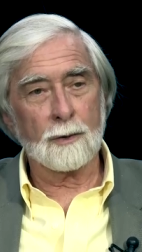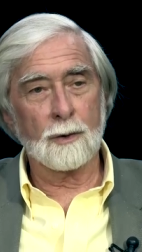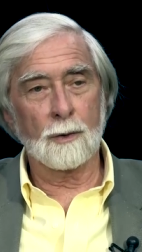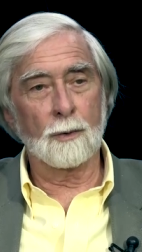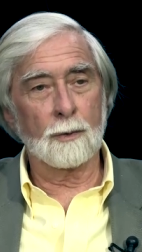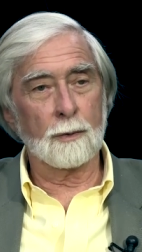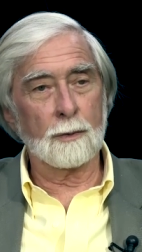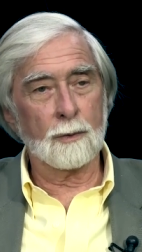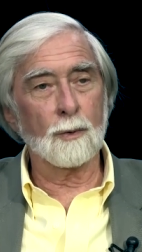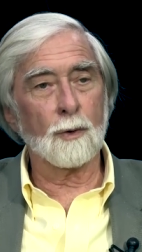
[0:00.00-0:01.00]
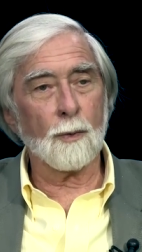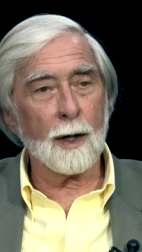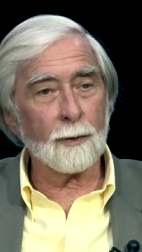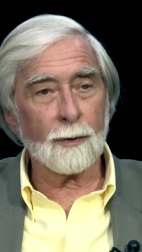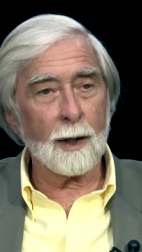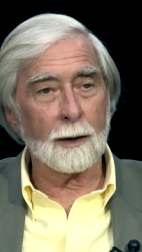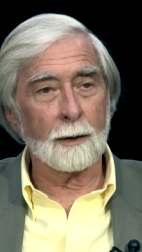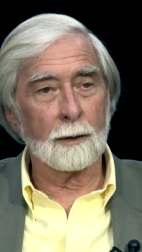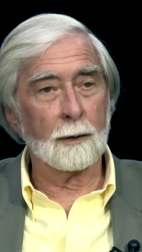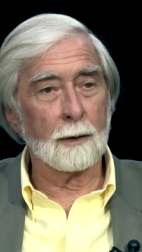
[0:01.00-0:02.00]
to do the right thing.
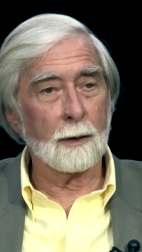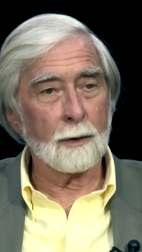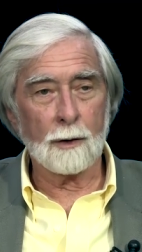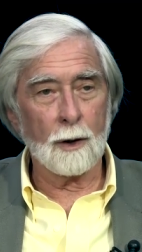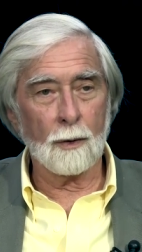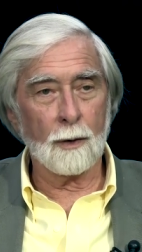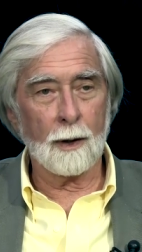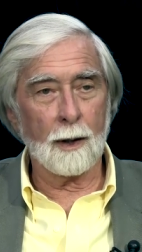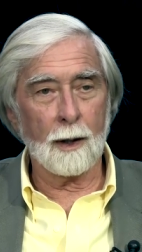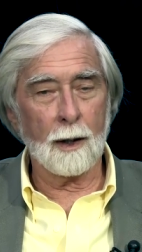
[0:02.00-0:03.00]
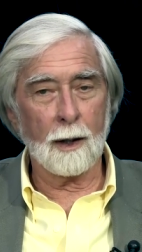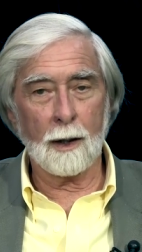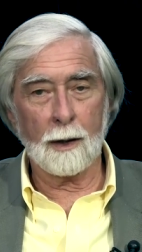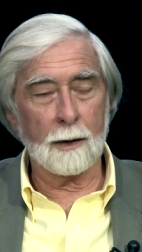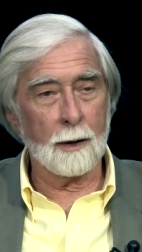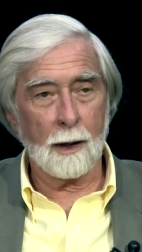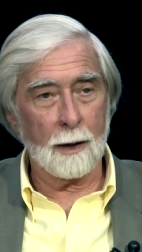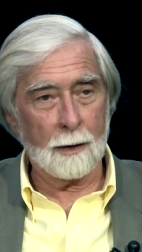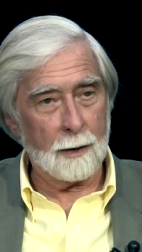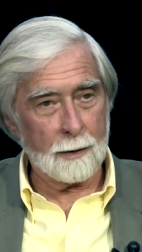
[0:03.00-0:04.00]
You know, uh,
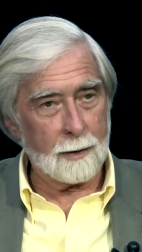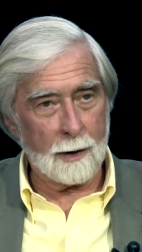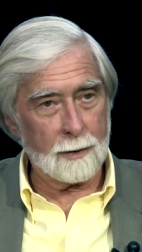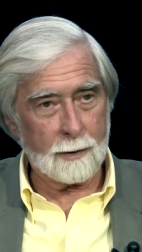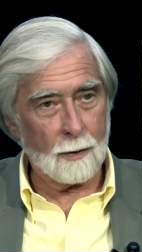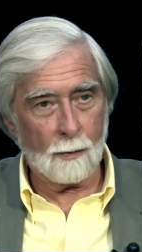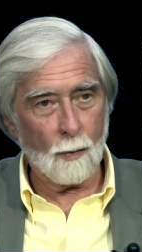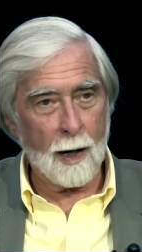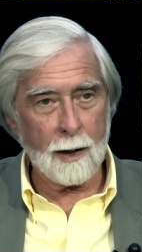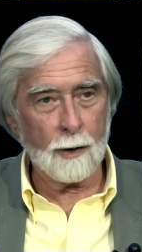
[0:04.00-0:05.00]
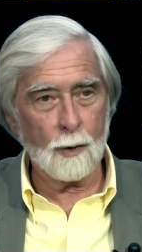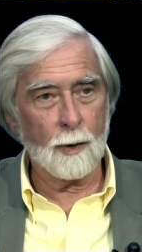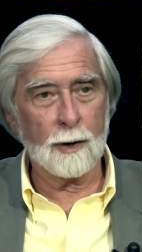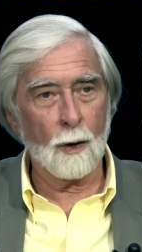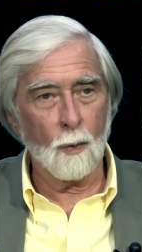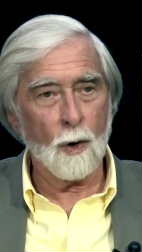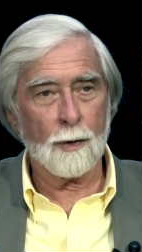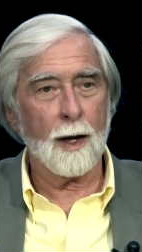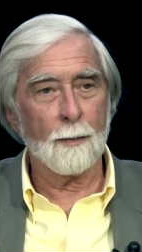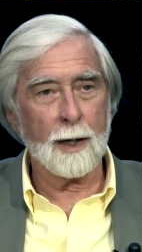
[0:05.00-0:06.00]
uh it, it's uh, why are you in a war
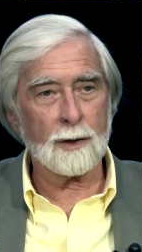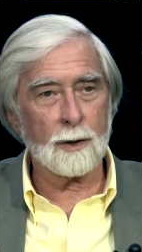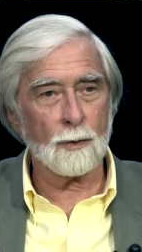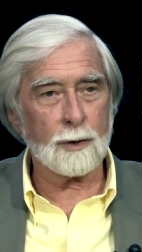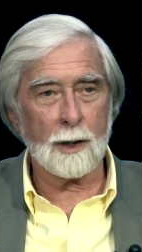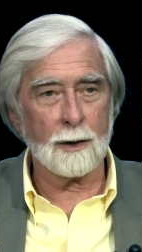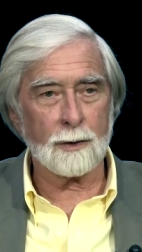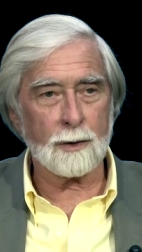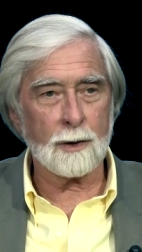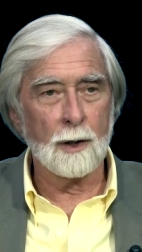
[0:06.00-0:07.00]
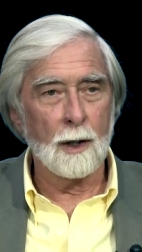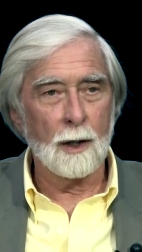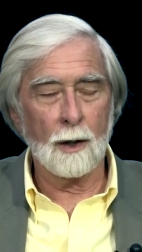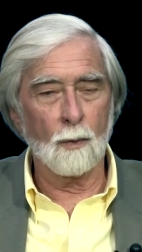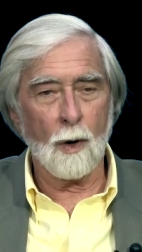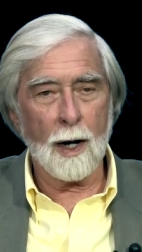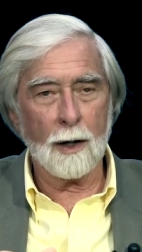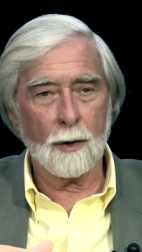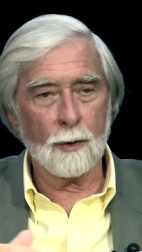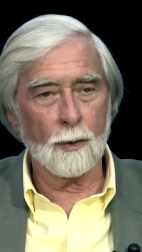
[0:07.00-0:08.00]
that makes no sense? Uh, why
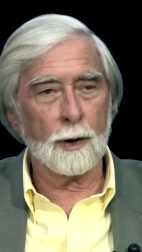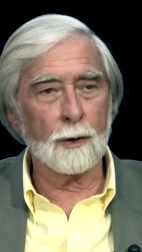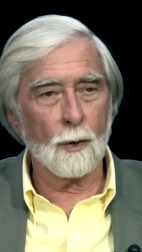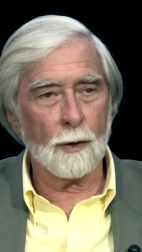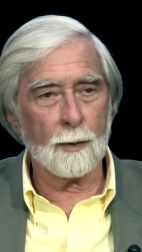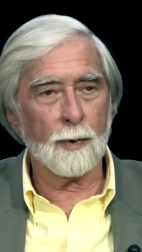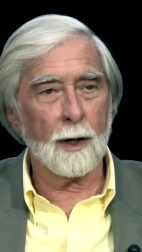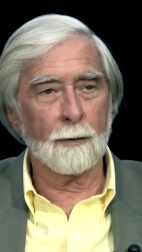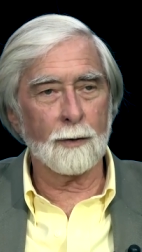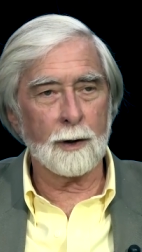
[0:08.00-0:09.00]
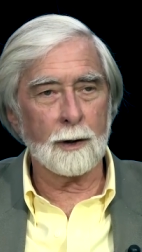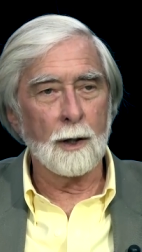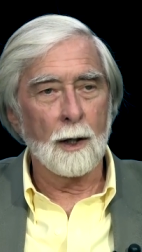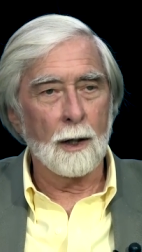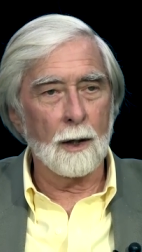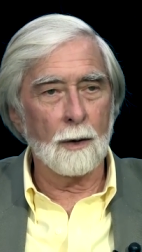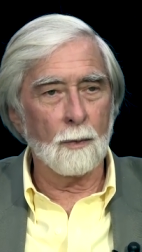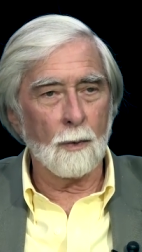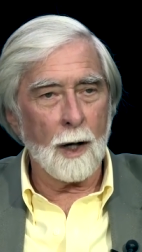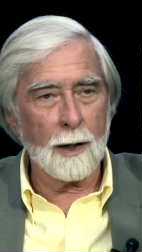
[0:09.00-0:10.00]
are you ignoring poverty? Uh,
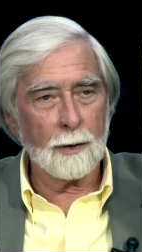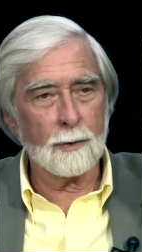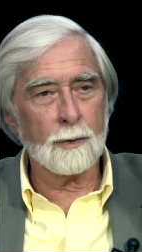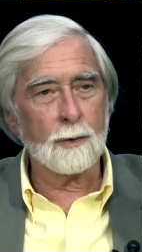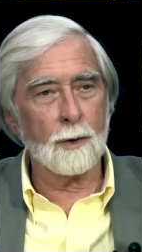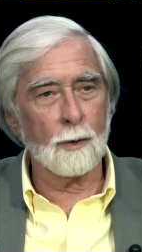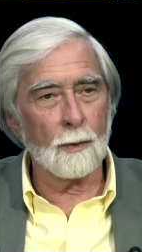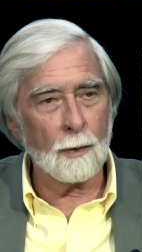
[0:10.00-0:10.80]
why you know